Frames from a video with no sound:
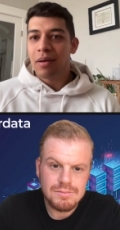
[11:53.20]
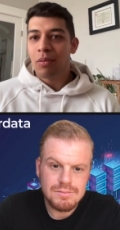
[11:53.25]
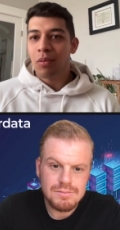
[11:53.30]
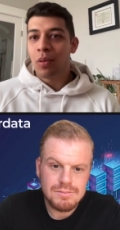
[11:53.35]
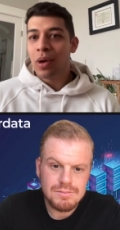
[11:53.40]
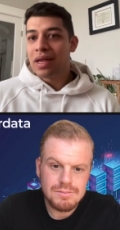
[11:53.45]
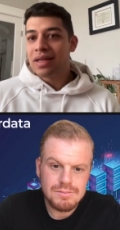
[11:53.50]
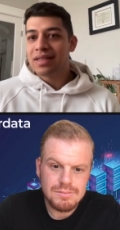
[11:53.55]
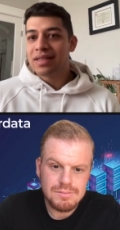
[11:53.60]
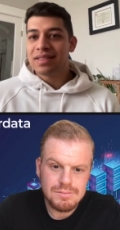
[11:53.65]

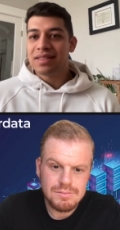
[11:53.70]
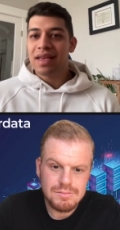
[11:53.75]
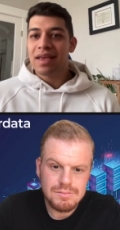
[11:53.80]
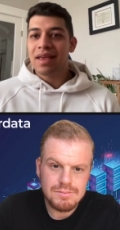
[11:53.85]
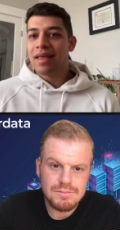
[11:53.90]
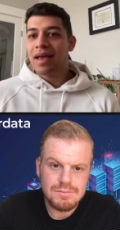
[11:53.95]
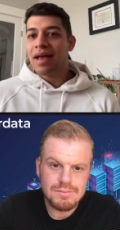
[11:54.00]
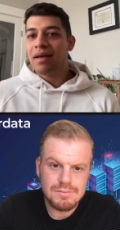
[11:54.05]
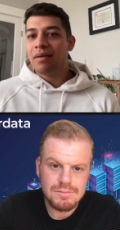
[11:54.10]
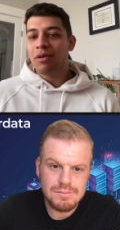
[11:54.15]
Speaker 1: way to
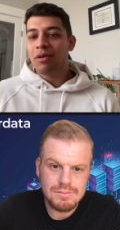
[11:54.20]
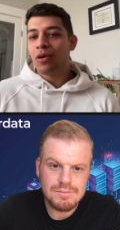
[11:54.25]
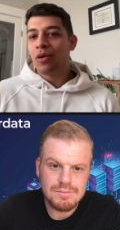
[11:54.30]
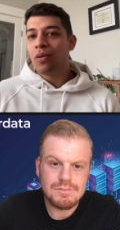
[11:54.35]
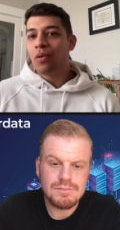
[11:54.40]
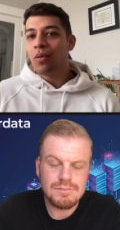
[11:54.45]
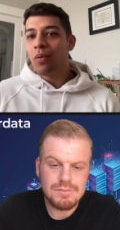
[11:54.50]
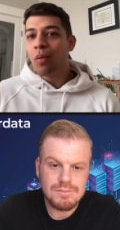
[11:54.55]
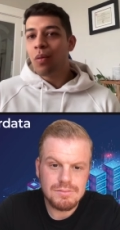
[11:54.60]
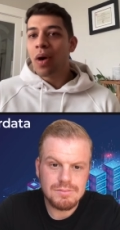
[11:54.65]
say that,
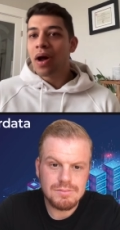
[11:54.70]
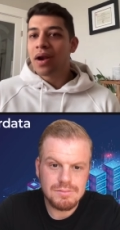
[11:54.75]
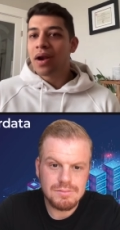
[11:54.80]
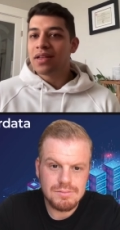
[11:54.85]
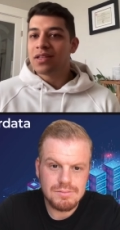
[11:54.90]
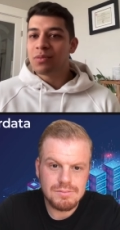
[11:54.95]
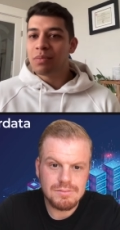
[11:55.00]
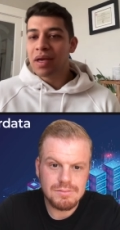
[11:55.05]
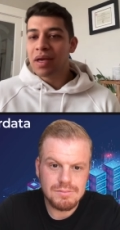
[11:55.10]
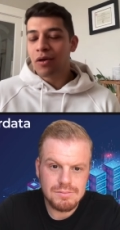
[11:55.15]
one
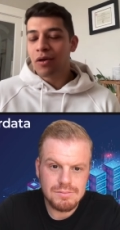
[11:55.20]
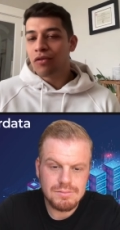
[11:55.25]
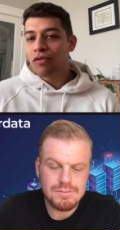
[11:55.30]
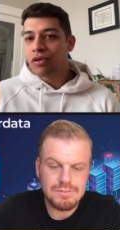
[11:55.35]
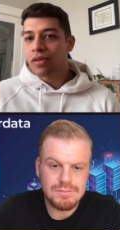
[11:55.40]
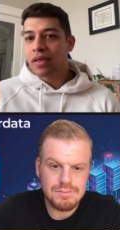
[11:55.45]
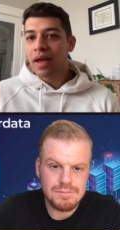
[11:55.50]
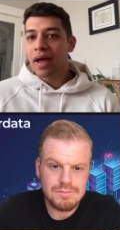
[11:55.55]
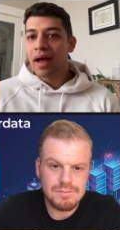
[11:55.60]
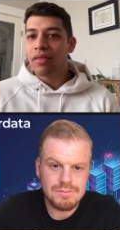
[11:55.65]
is bid
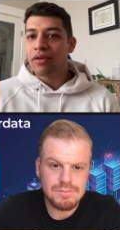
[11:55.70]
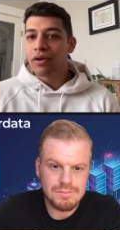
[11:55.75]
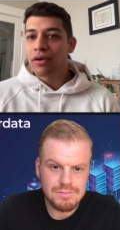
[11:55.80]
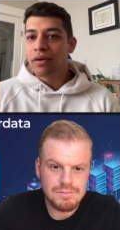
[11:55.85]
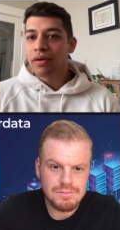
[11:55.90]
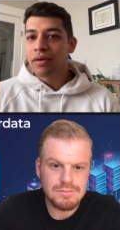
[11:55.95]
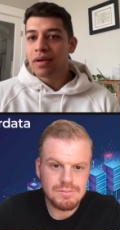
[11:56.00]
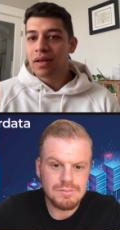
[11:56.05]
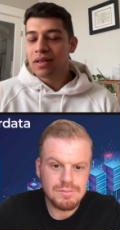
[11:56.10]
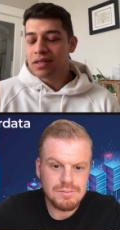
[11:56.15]
over the other,
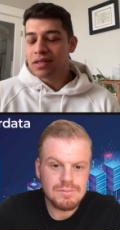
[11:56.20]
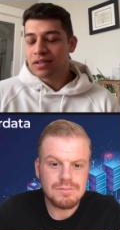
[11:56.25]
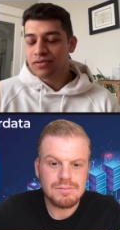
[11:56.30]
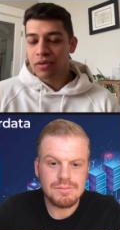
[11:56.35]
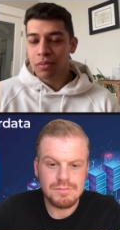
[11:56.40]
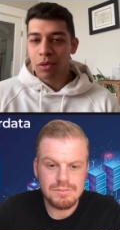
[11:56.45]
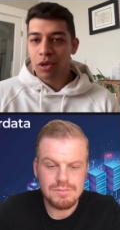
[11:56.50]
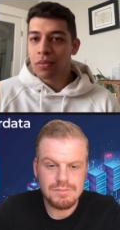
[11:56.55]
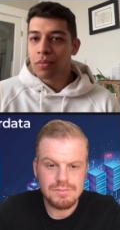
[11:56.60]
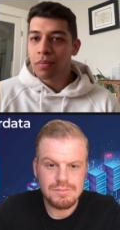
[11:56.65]
at least
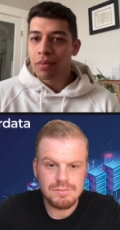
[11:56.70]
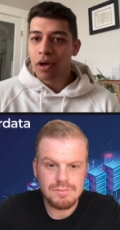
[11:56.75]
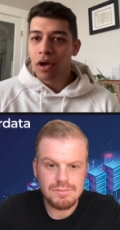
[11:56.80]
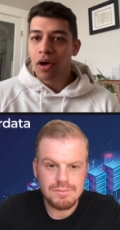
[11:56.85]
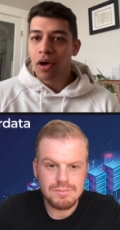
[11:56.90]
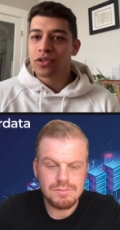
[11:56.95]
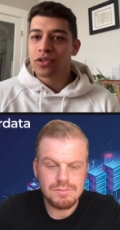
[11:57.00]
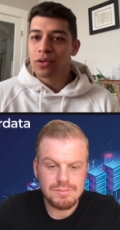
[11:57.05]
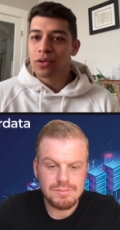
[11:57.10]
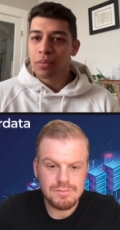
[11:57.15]
from
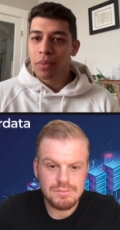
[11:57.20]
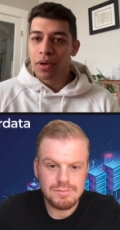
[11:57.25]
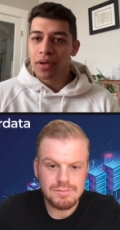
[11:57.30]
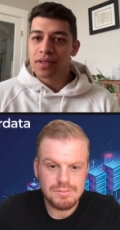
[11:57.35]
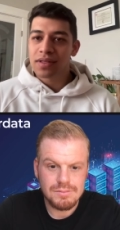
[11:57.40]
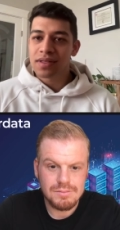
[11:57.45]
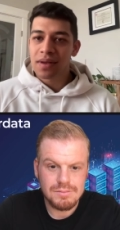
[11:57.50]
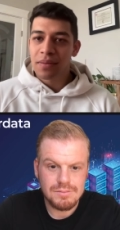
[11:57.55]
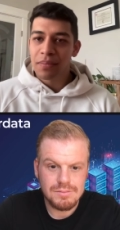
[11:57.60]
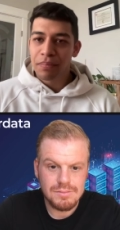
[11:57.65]
calls or
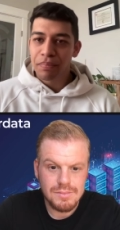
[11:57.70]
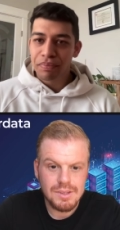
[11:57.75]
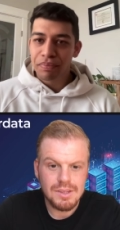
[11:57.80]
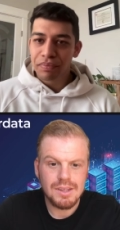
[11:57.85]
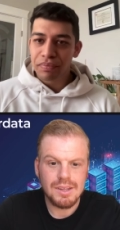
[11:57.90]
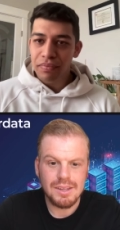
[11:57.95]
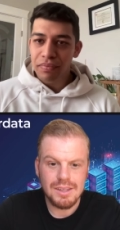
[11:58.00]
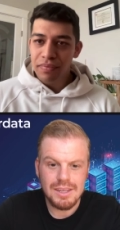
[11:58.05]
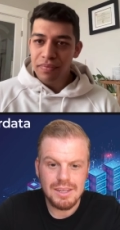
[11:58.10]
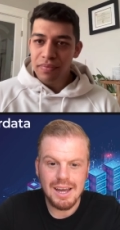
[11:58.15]
puts.
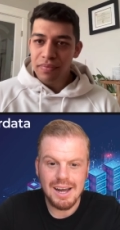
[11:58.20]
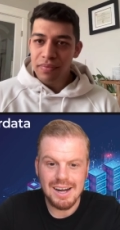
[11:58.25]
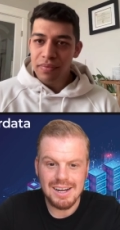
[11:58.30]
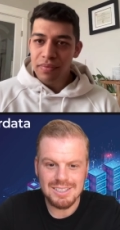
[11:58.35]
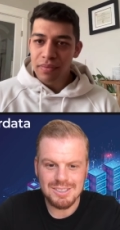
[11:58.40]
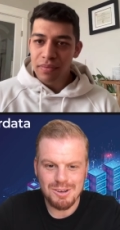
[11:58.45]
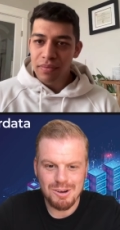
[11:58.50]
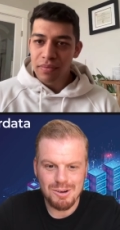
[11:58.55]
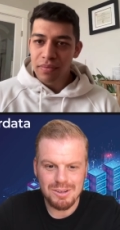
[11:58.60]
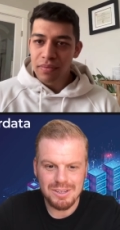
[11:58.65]
Speaker 2: Yeah,
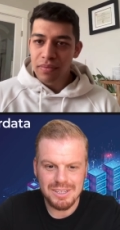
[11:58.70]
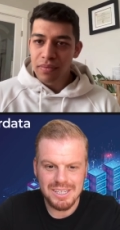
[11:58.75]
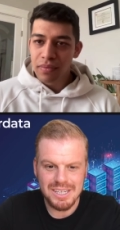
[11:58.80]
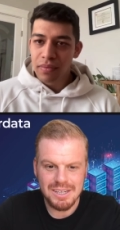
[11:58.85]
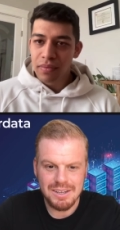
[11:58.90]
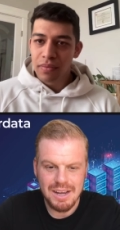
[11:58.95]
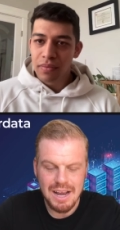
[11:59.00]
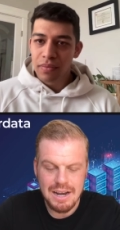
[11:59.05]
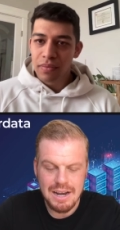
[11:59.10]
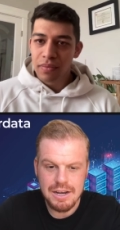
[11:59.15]

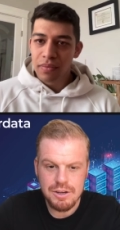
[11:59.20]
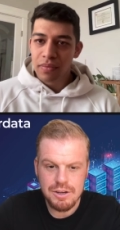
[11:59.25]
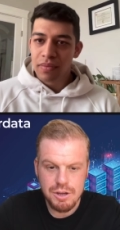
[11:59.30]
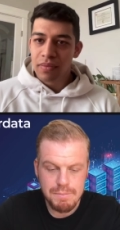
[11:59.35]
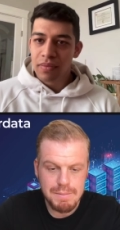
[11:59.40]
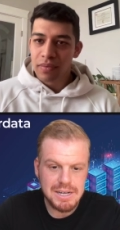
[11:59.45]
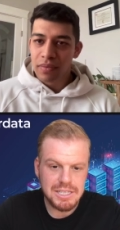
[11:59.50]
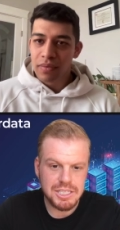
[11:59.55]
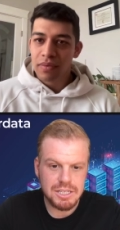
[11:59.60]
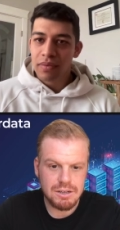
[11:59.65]
totally. And then you
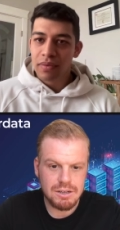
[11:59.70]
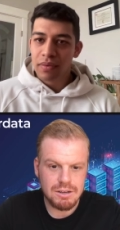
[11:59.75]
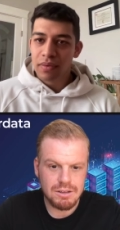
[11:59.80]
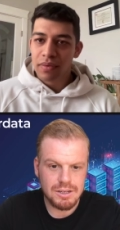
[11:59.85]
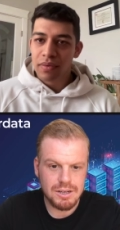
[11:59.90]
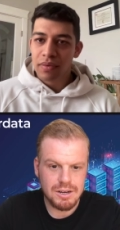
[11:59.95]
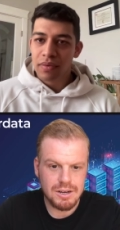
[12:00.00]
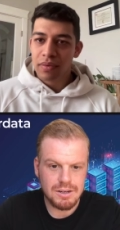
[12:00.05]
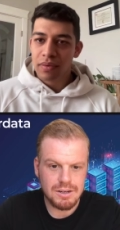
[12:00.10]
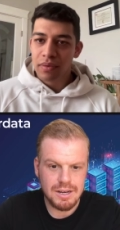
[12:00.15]
mentioned
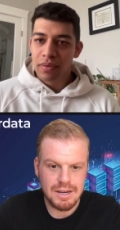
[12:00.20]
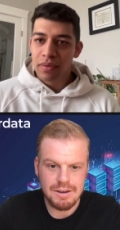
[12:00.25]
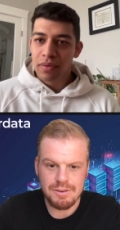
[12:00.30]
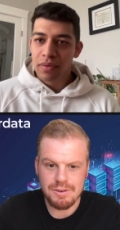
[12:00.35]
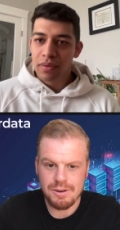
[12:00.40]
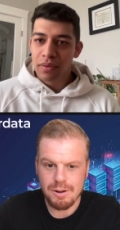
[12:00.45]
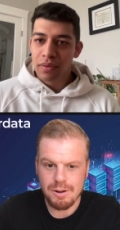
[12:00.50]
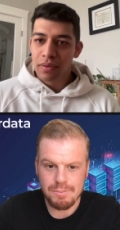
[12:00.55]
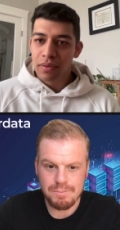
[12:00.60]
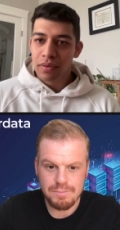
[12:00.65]
earlier
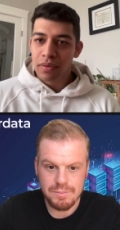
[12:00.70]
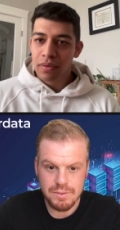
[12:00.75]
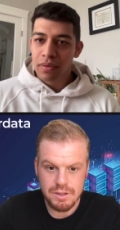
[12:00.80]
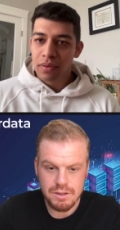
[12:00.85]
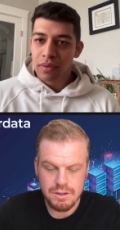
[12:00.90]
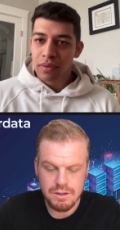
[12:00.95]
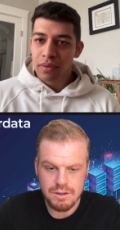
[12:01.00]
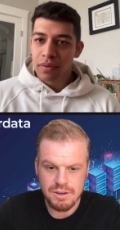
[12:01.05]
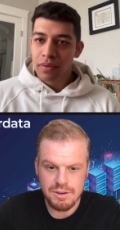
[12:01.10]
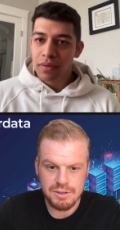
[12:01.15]

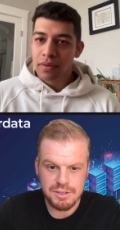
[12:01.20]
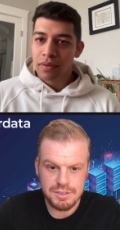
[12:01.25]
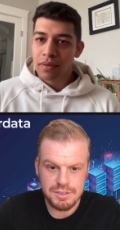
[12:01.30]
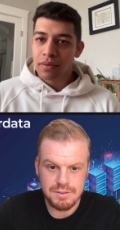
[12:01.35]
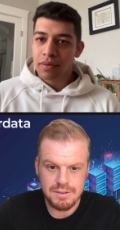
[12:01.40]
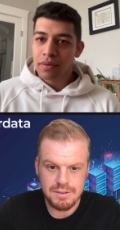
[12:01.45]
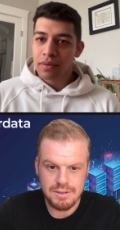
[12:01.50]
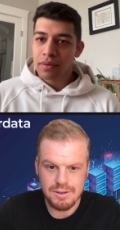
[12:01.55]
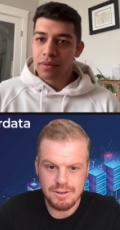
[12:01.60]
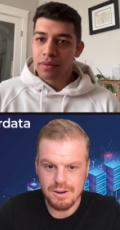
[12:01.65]
that,
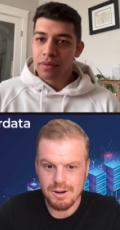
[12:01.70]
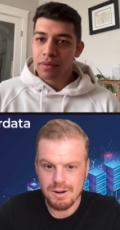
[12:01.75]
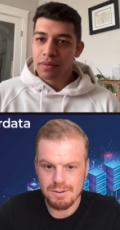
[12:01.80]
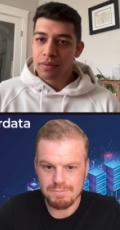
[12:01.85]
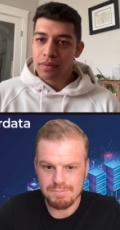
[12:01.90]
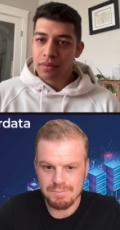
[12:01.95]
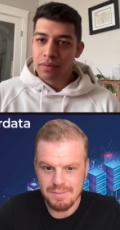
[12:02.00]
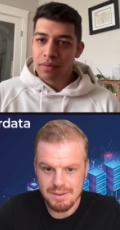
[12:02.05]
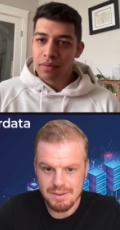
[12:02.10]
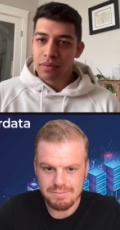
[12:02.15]
you're
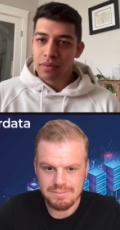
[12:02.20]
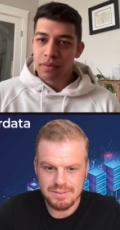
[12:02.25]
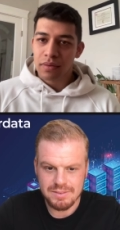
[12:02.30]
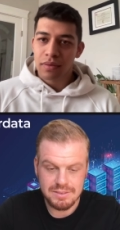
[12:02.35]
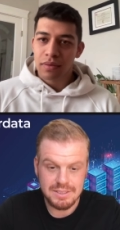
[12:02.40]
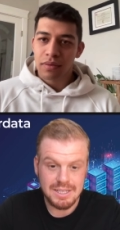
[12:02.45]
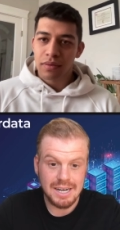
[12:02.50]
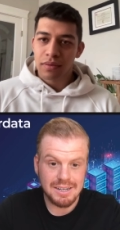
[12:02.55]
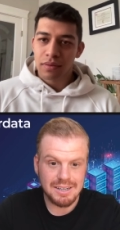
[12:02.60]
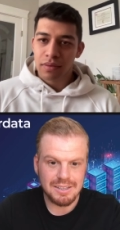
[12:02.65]

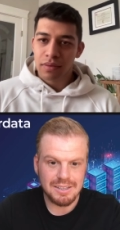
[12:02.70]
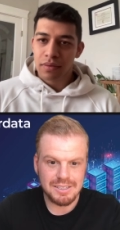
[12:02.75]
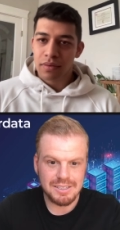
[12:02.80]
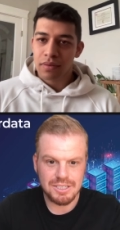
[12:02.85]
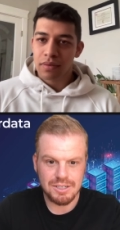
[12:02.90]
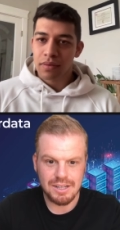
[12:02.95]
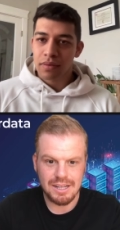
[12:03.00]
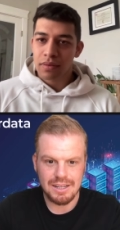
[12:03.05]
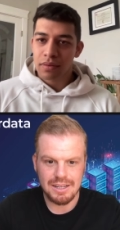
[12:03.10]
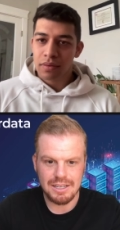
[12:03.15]
technically
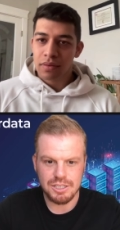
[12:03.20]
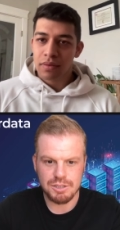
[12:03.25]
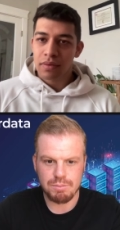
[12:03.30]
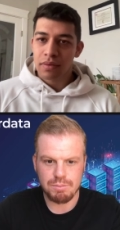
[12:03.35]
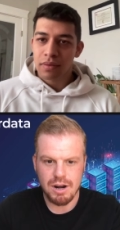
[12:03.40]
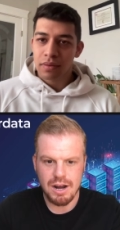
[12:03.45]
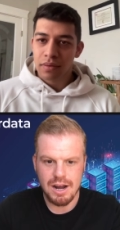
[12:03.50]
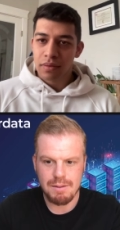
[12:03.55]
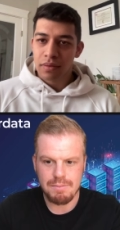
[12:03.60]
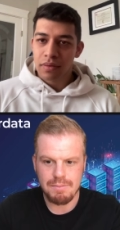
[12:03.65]
still at Ledger
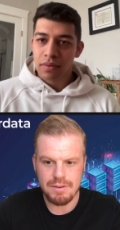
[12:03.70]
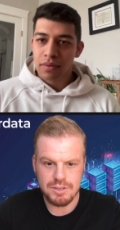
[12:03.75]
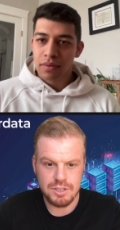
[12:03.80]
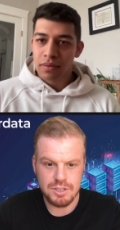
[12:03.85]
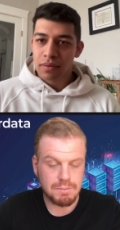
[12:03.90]
Prime. So